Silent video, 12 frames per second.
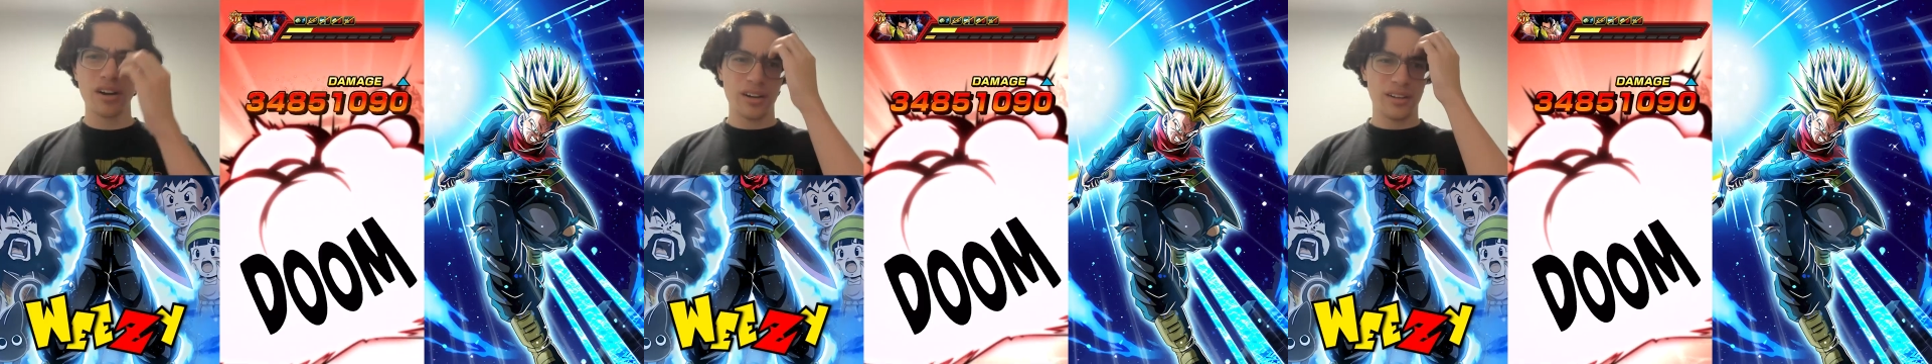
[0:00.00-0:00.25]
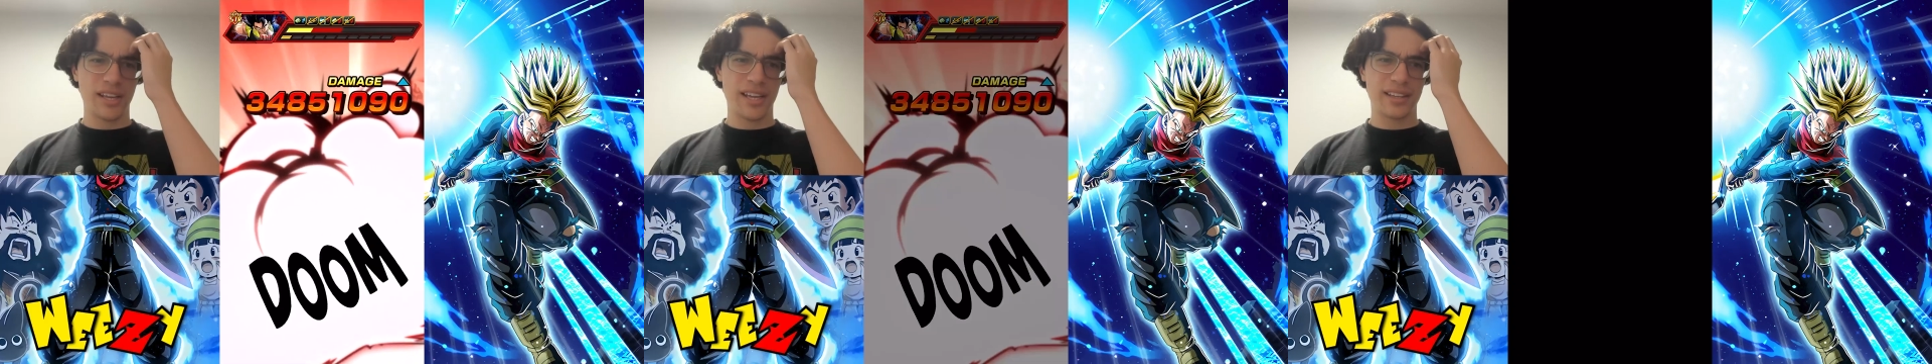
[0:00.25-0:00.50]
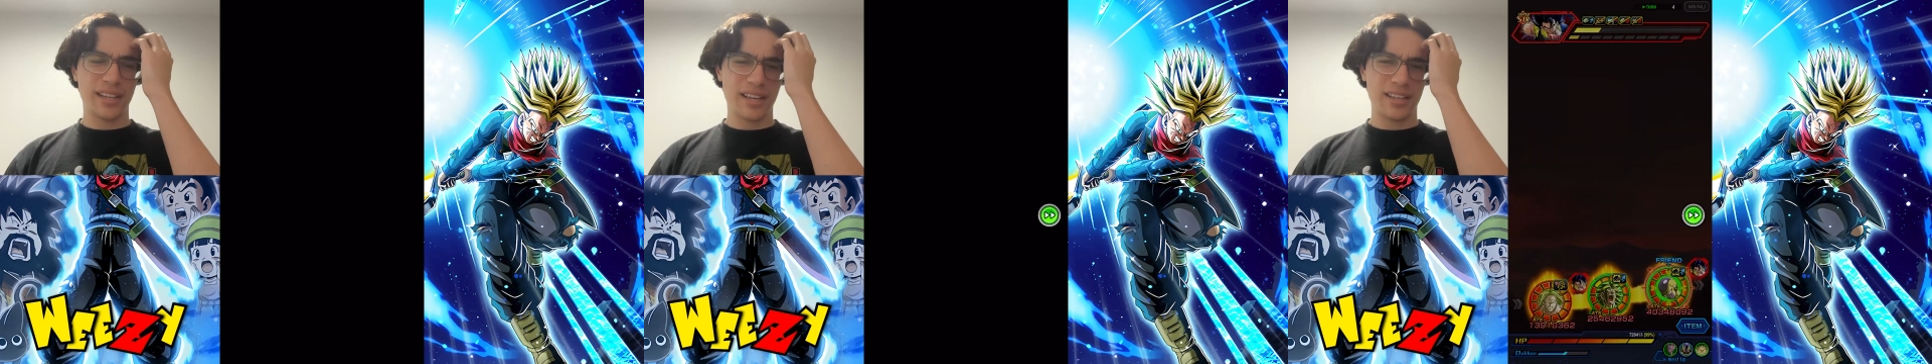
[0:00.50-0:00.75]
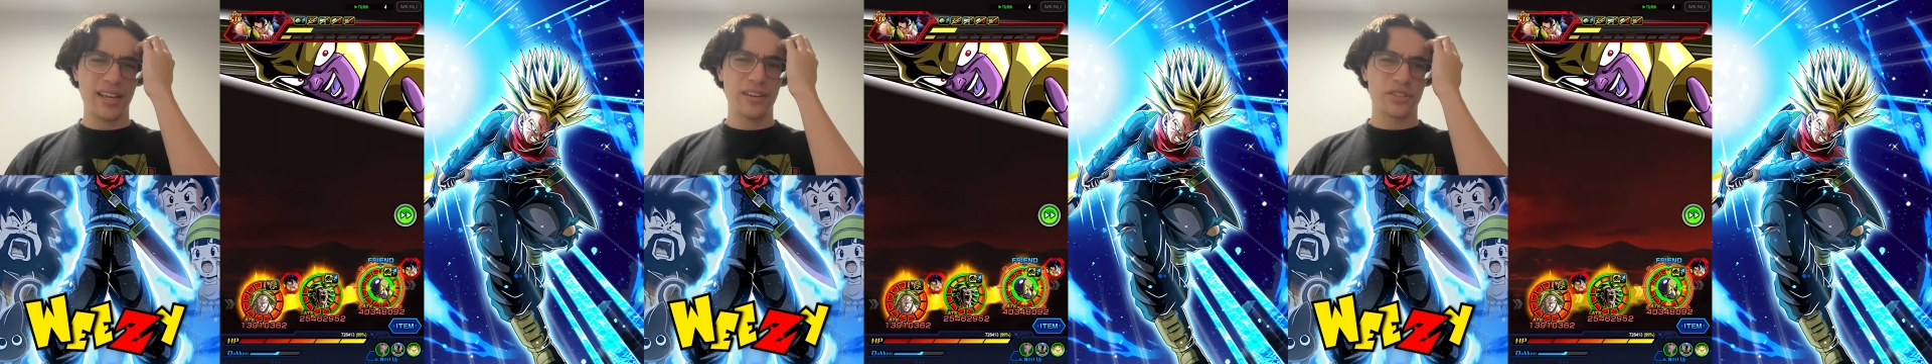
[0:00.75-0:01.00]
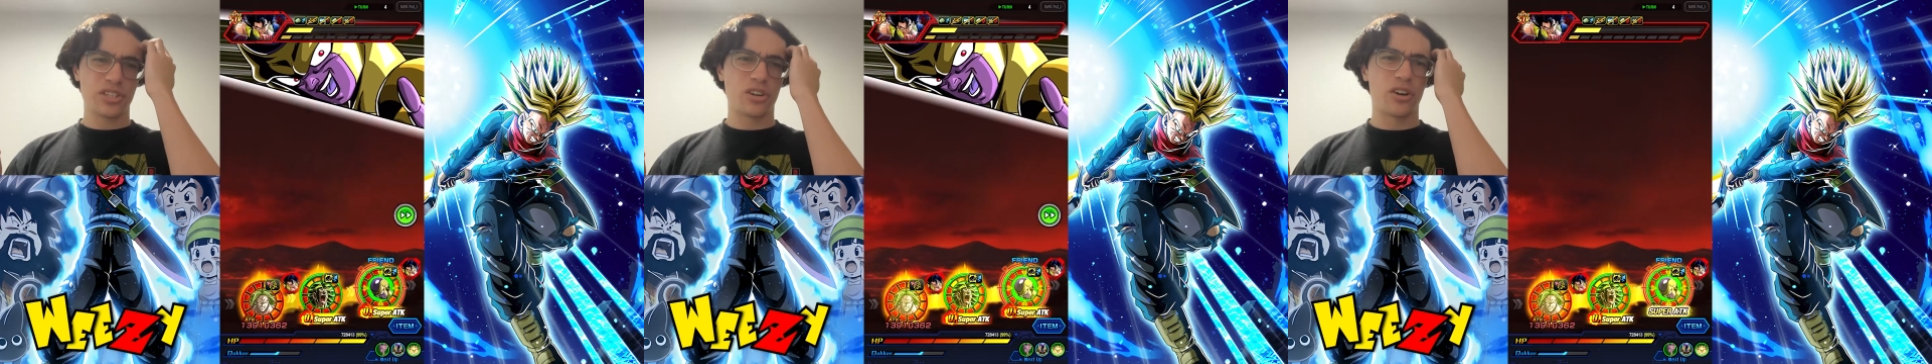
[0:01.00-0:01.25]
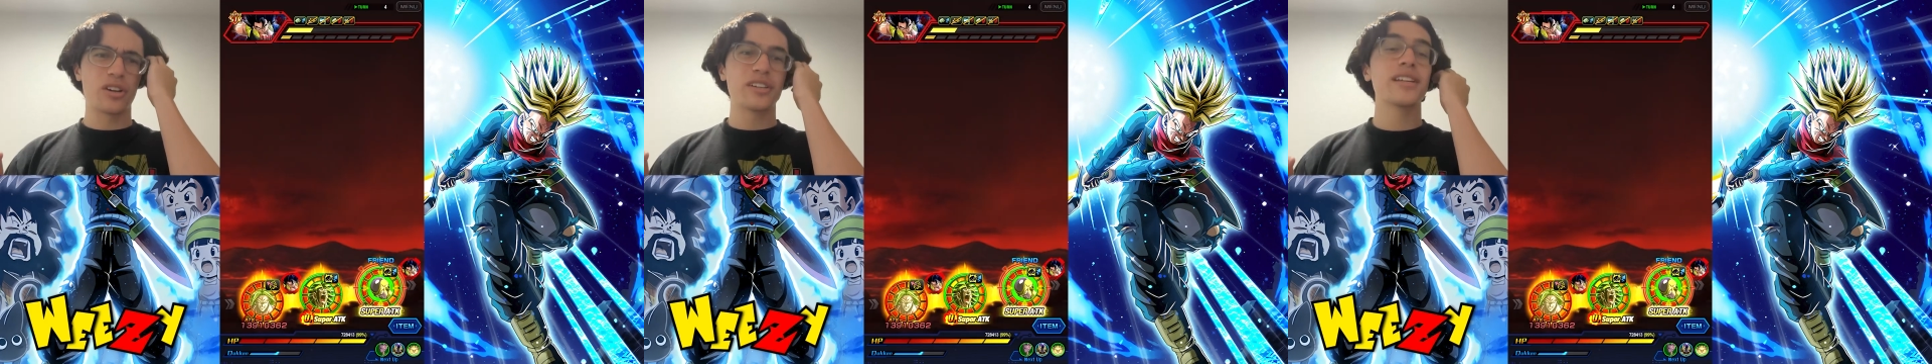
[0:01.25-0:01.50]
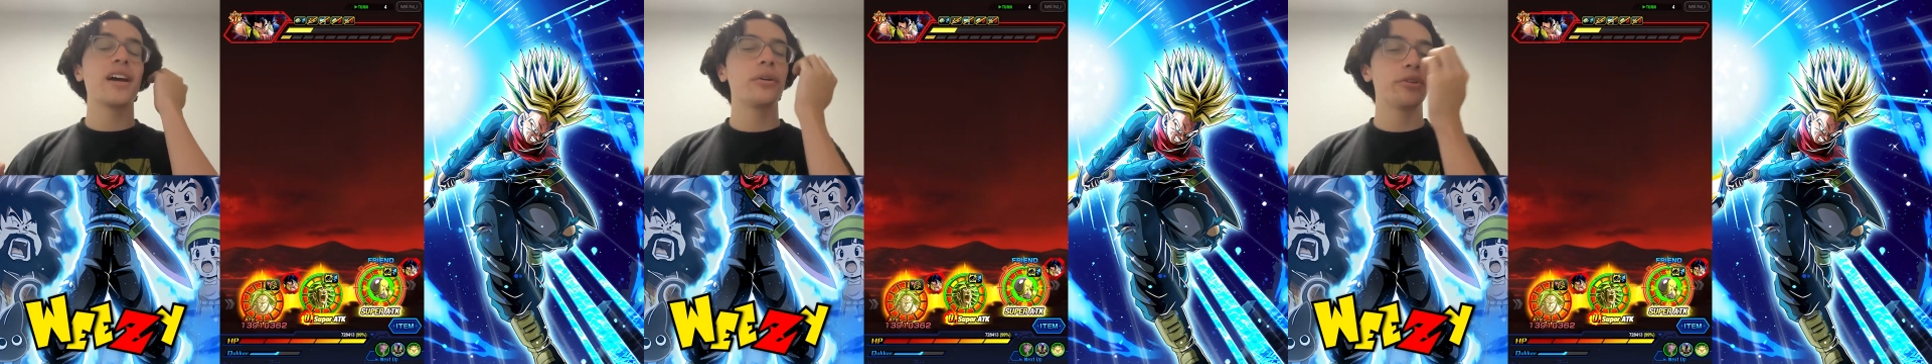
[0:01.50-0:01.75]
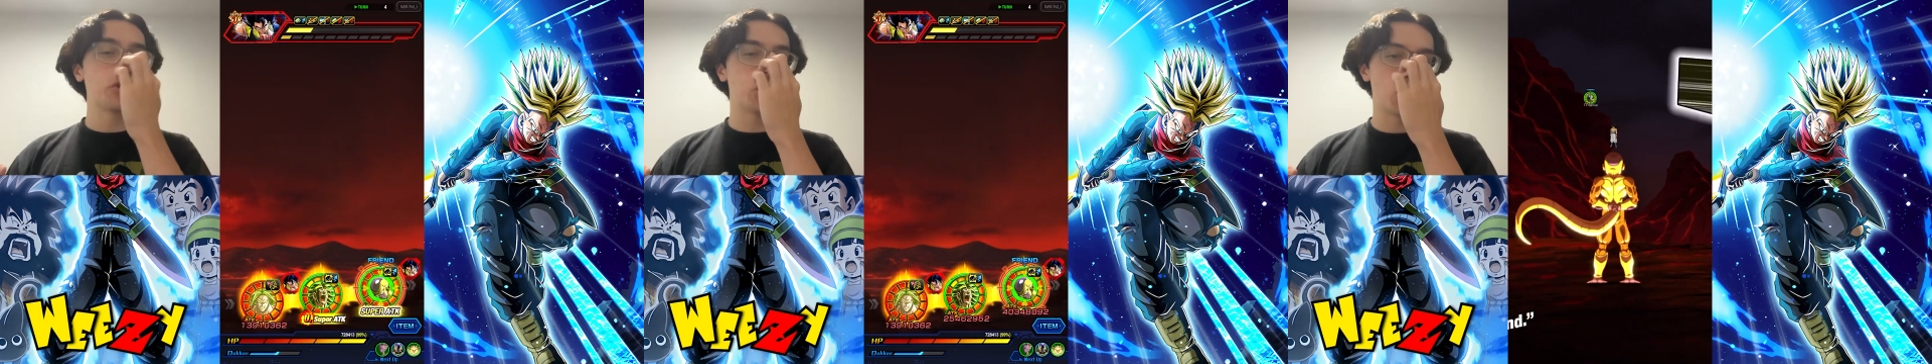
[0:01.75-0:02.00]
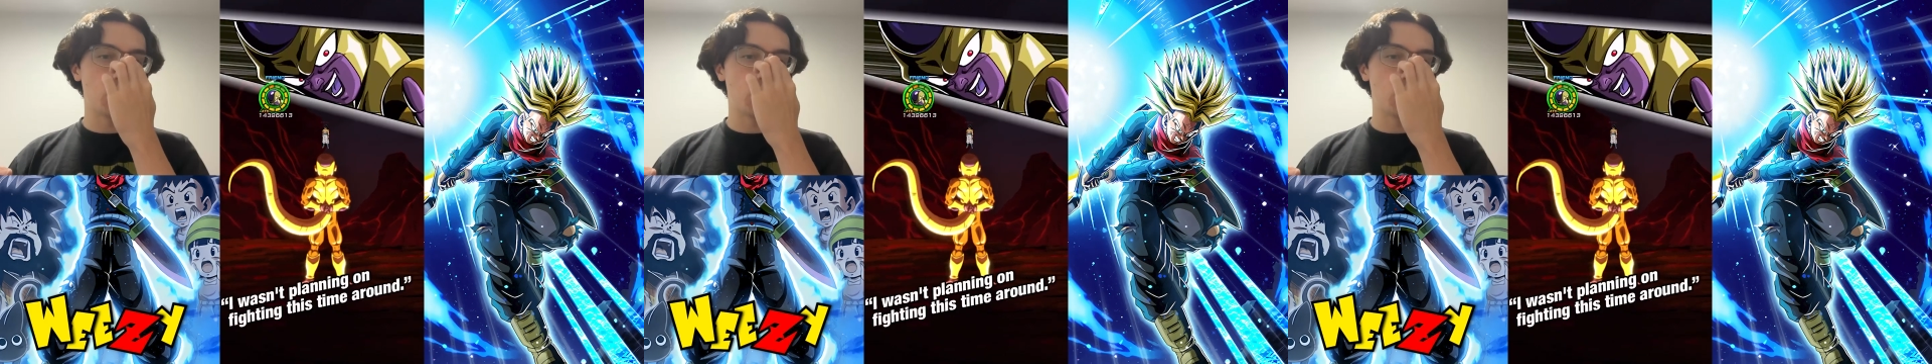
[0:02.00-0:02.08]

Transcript: Like they have stars now to show